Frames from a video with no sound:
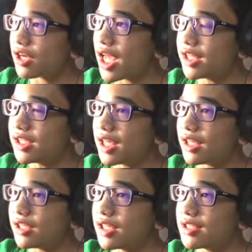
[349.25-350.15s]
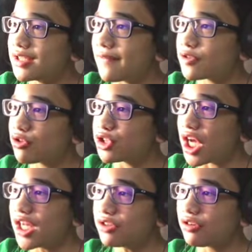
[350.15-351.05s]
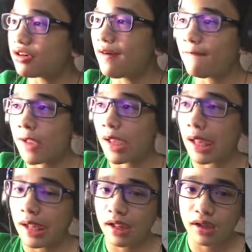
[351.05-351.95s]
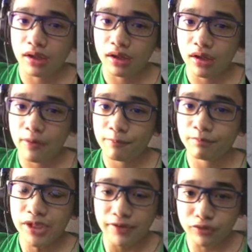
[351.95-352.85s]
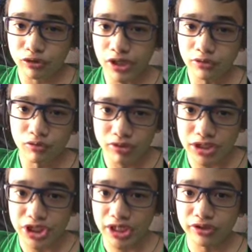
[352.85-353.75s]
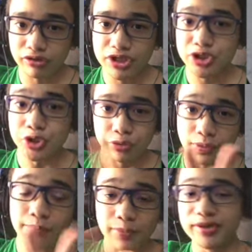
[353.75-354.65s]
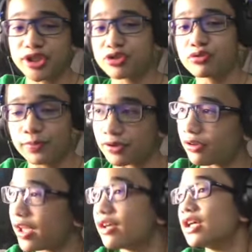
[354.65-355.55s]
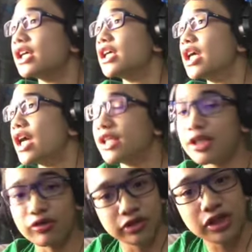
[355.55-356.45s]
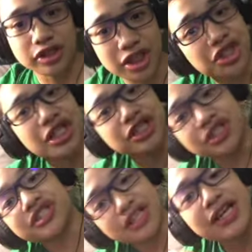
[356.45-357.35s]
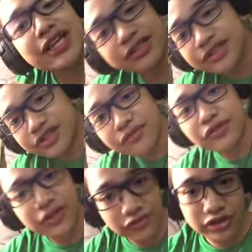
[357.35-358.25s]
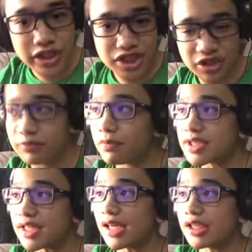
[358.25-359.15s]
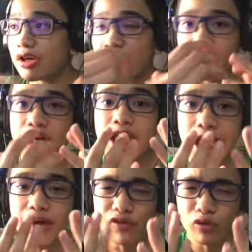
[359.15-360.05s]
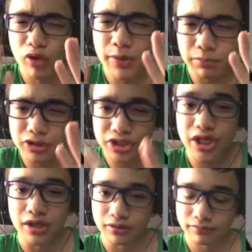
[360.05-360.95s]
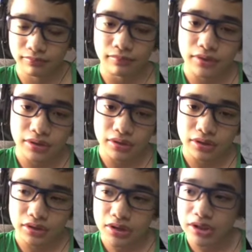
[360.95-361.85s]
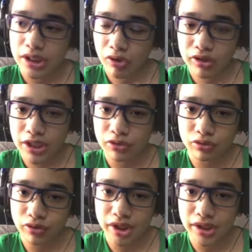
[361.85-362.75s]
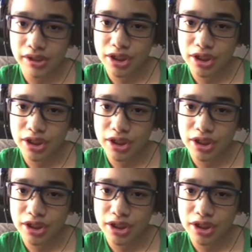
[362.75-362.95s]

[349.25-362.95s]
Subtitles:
and ENT. So Janitor, if you do not know what the Janitor is, you're probably just stupid, okay? And they just clean stuff in the foundation. Basically, there are level 1 personnel. They don't get to do anything. They